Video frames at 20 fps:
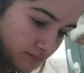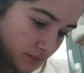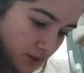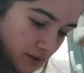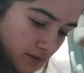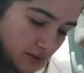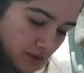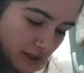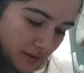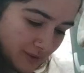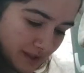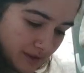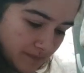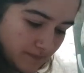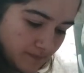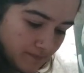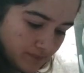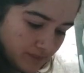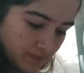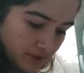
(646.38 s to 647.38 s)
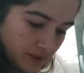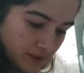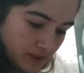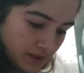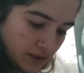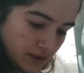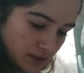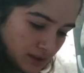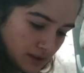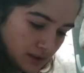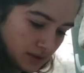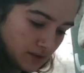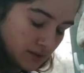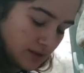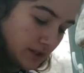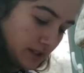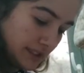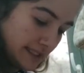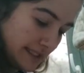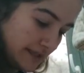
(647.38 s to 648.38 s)
You know what I mean?
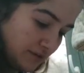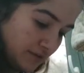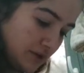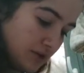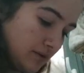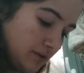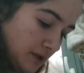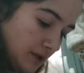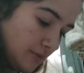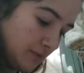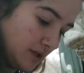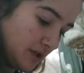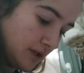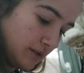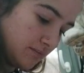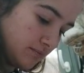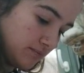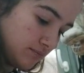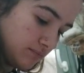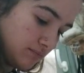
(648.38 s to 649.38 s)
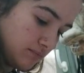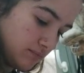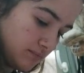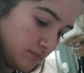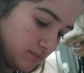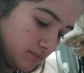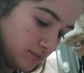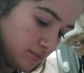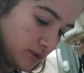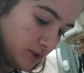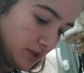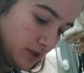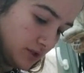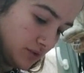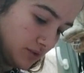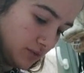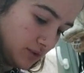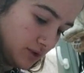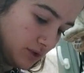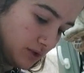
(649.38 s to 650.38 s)
You guys definitely know what I mean. You guys are
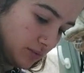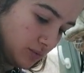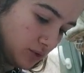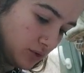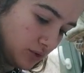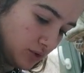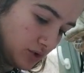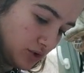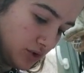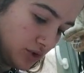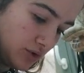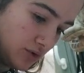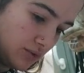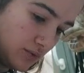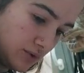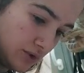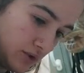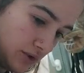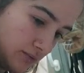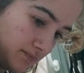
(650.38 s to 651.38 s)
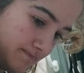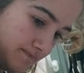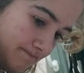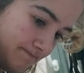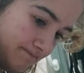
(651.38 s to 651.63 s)
the ones I'm talking to, so.